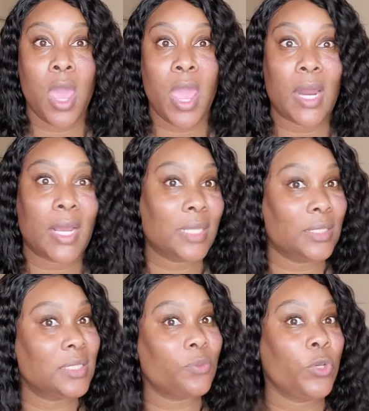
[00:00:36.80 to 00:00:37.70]
and I got
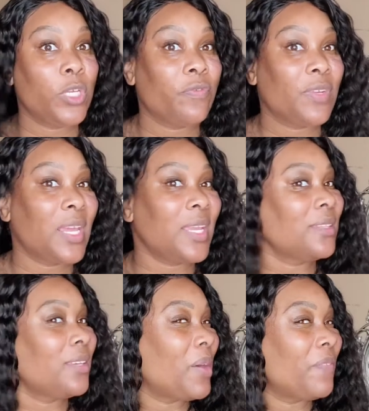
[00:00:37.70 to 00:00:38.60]
this wig for like I
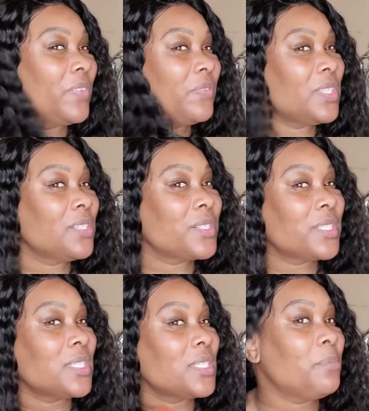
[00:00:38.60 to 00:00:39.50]
think about fifty or
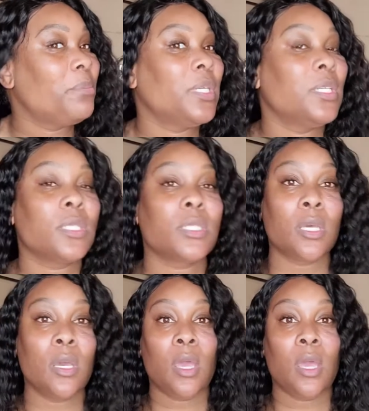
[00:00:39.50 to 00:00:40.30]
sixty bucks,